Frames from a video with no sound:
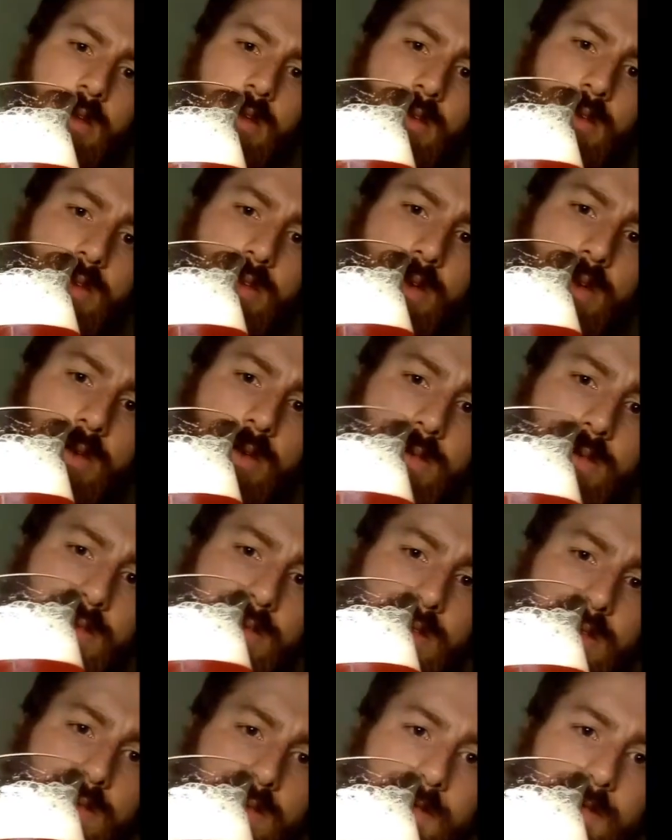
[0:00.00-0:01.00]
so
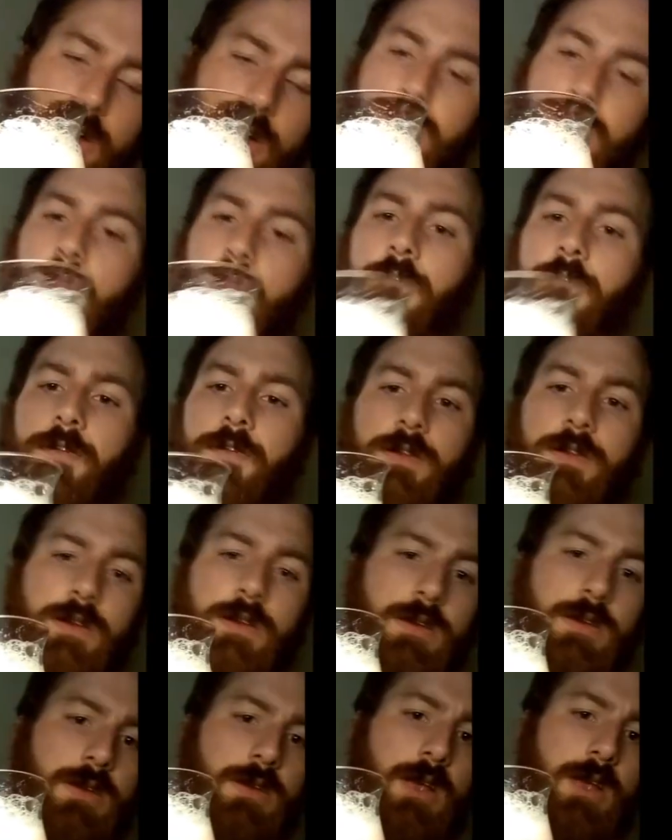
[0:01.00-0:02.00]
first off,
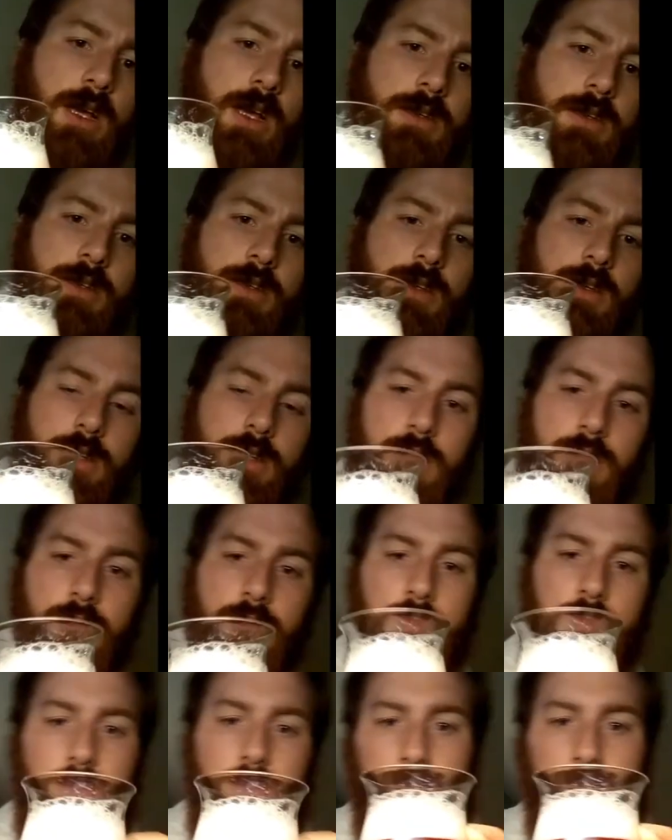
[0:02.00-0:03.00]
nice
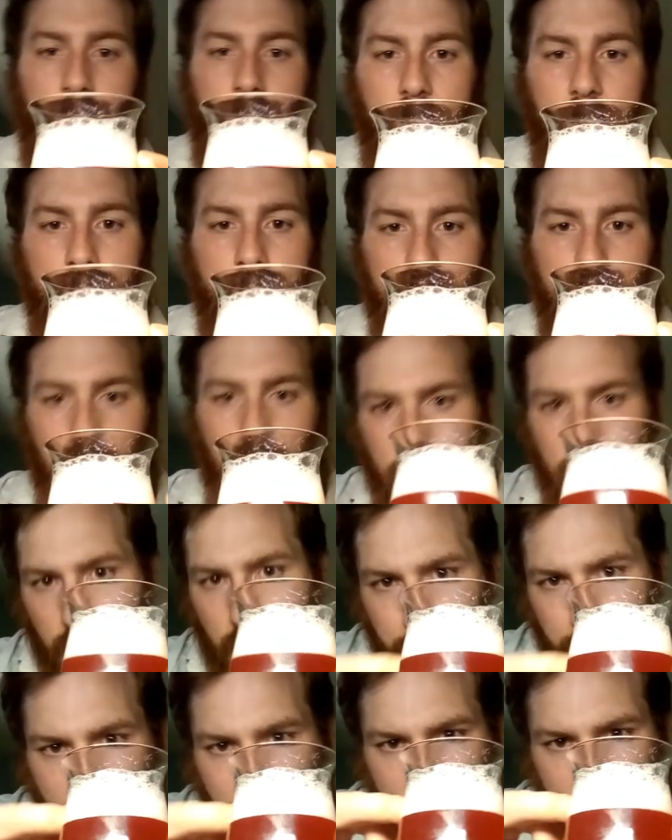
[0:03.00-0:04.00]
densely
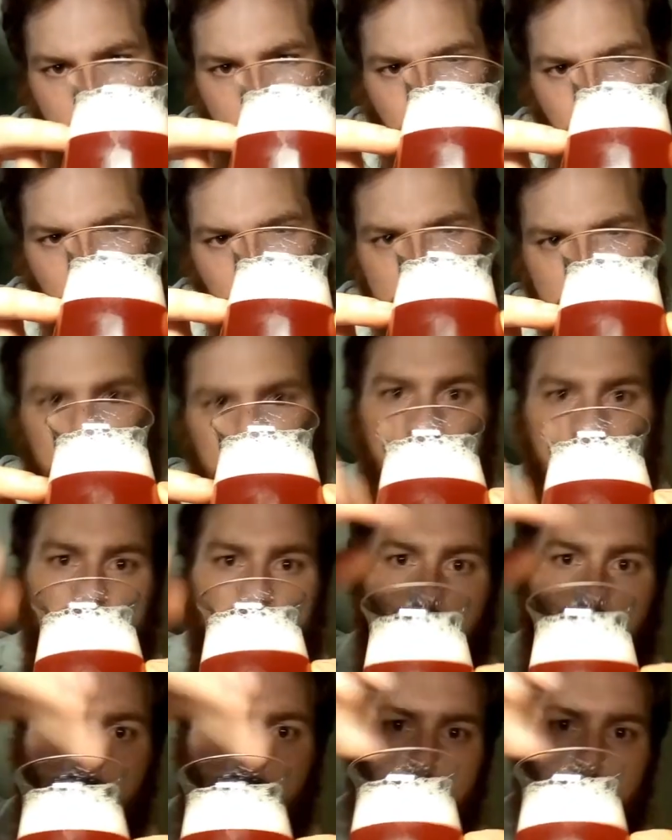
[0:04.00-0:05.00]
compacted bubbles on the
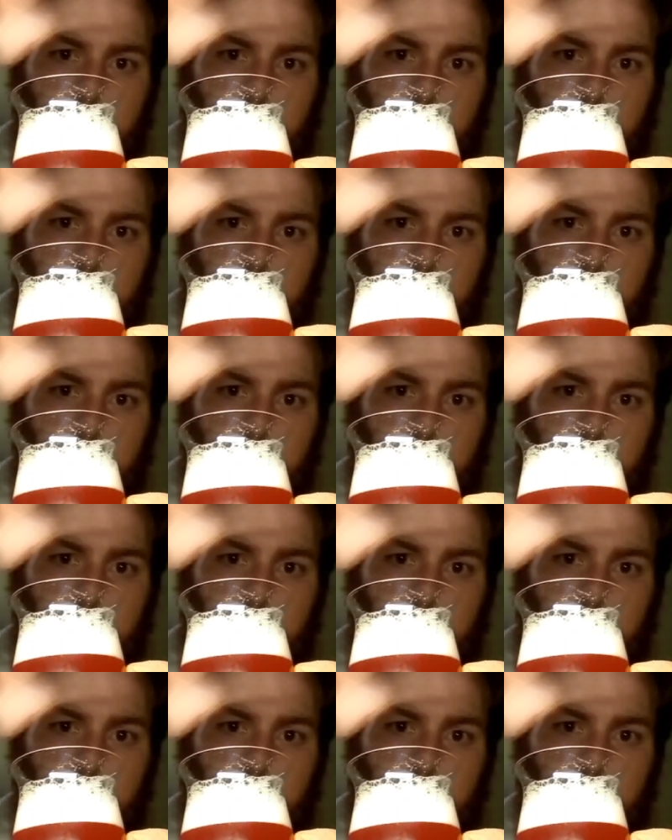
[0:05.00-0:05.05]
top,